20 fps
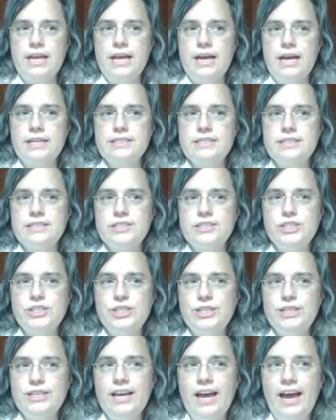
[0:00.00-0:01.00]
And
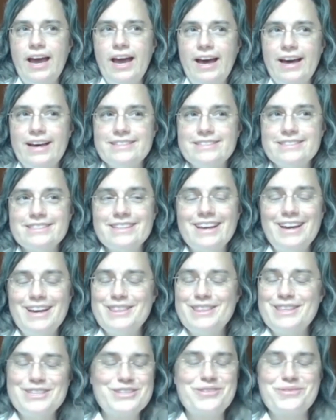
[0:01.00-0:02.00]
she has
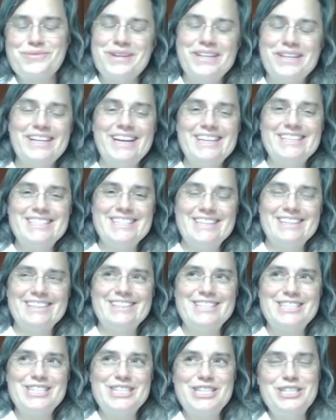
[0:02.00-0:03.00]
this great idea
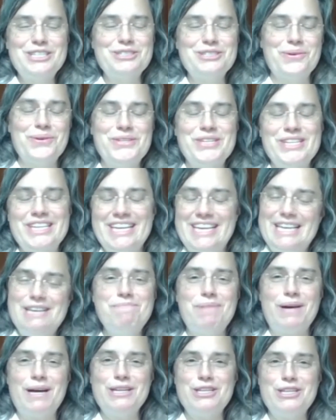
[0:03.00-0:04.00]
that she is going to
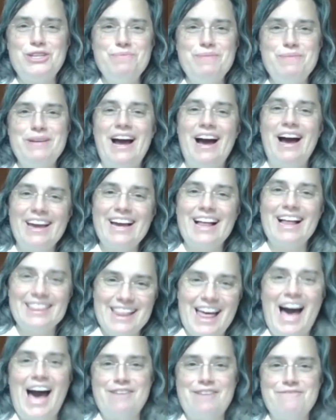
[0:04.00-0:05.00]
keep a human eye
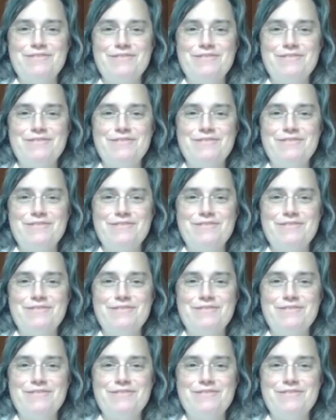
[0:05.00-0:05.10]
alive.